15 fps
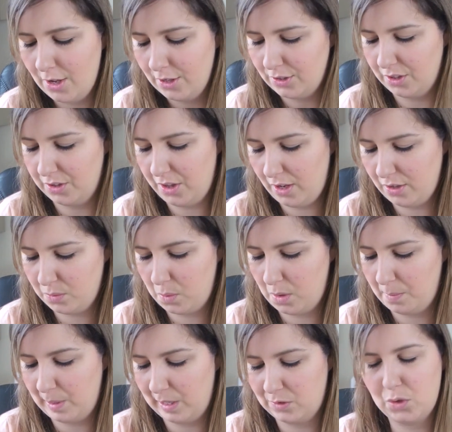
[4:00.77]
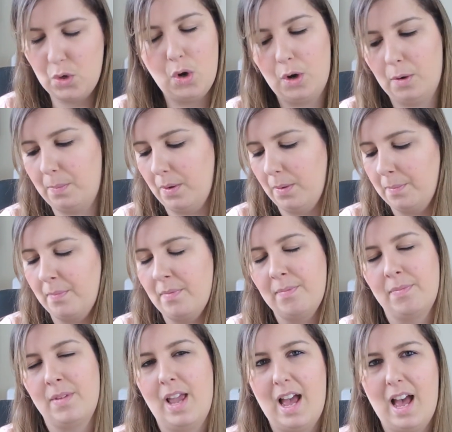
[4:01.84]
So those were my top,
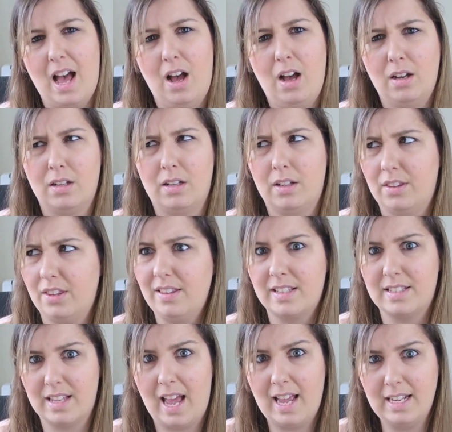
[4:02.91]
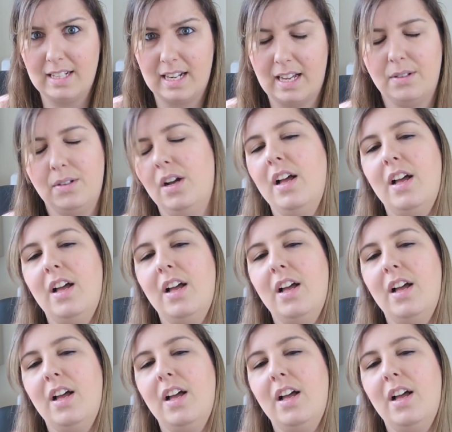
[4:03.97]
uh, I think there's eight now,